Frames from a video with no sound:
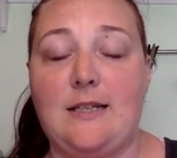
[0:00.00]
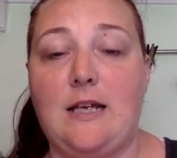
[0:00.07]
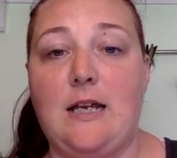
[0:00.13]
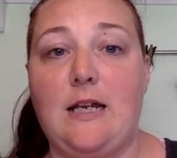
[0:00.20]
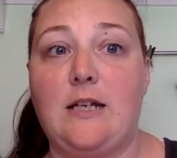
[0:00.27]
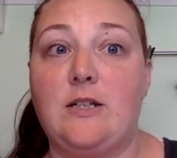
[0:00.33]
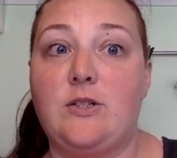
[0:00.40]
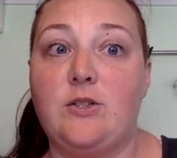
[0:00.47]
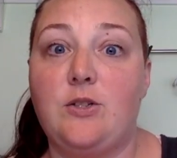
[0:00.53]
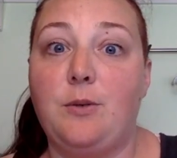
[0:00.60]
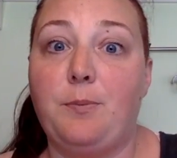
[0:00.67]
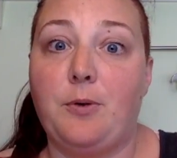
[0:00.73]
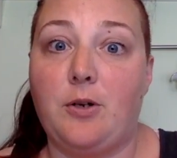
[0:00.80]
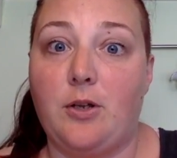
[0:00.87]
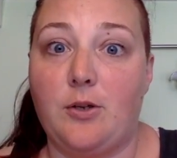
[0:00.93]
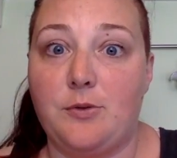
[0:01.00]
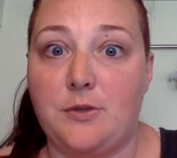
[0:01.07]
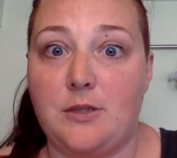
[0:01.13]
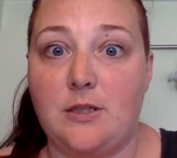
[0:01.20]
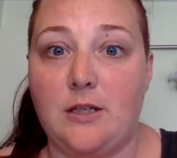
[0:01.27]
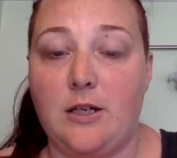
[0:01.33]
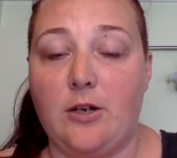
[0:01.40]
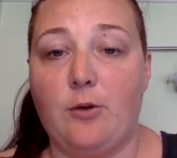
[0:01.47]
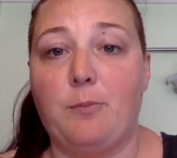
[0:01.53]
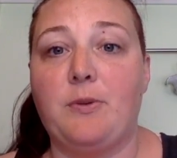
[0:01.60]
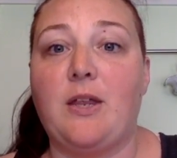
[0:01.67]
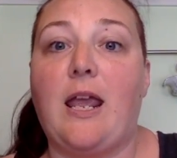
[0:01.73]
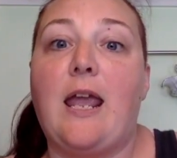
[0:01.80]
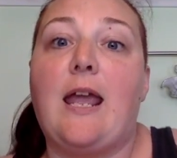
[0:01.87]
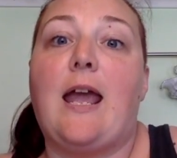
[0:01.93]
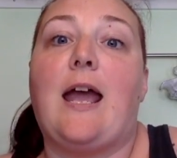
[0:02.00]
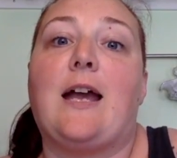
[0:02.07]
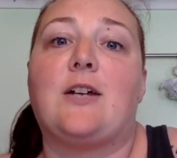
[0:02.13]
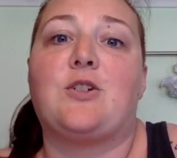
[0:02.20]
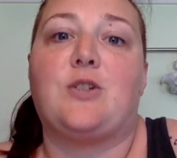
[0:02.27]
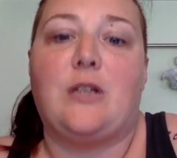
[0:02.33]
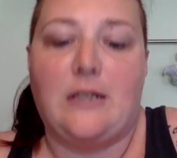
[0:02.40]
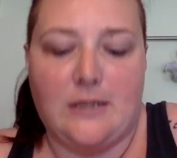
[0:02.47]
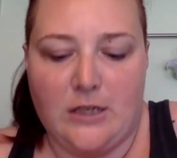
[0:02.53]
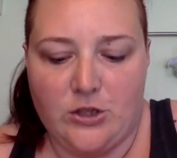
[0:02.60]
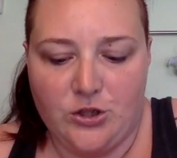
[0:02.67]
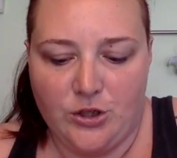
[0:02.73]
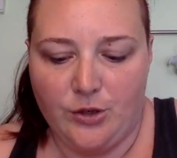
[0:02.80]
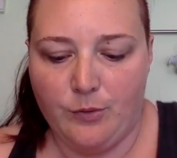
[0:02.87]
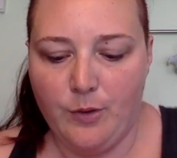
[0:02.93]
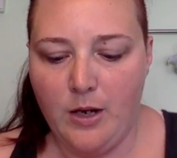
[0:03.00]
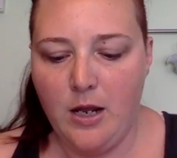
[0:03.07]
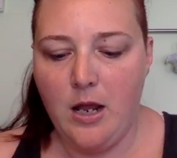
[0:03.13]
like super close to you, but they can't actually touch you.